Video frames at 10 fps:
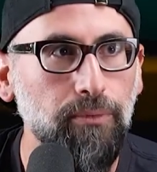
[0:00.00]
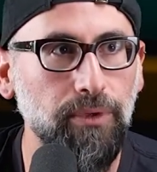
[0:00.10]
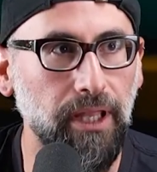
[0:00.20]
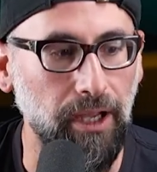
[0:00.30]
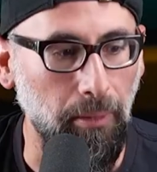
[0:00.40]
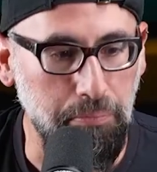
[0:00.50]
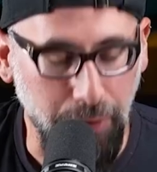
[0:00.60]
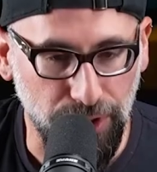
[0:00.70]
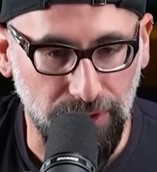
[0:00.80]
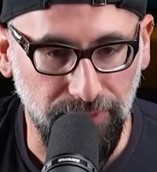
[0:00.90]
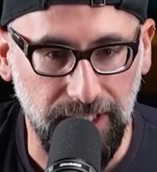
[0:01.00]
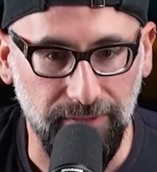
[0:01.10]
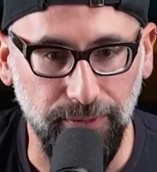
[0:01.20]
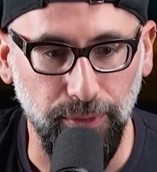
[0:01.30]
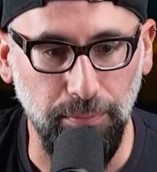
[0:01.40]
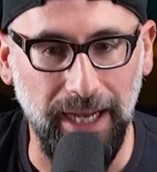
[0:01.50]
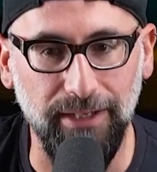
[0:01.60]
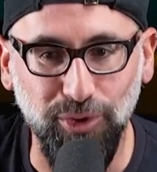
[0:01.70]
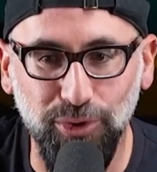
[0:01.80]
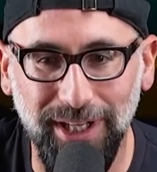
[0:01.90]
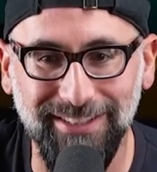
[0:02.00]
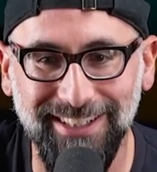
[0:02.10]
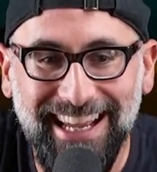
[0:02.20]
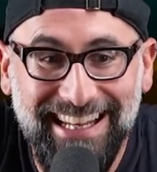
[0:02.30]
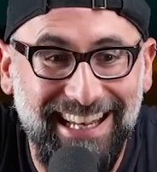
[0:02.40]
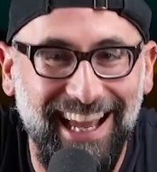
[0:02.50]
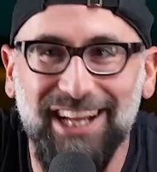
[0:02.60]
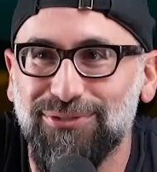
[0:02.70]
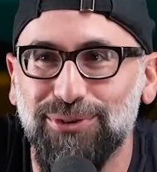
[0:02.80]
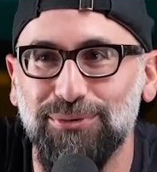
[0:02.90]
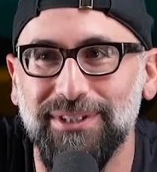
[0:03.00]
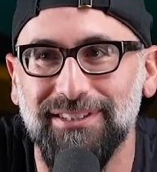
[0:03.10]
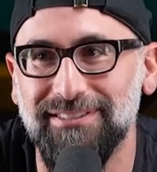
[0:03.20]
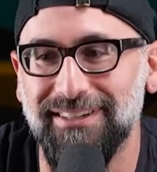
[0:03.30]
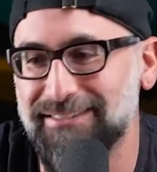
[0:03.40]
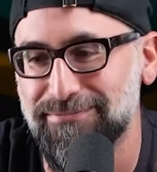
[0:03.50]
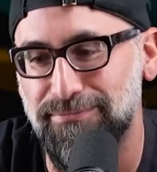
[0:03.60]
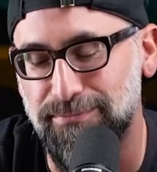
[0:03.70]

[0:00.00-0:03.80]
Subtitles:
with like a bunch of vegan food back in 2008 in Nashville, which is like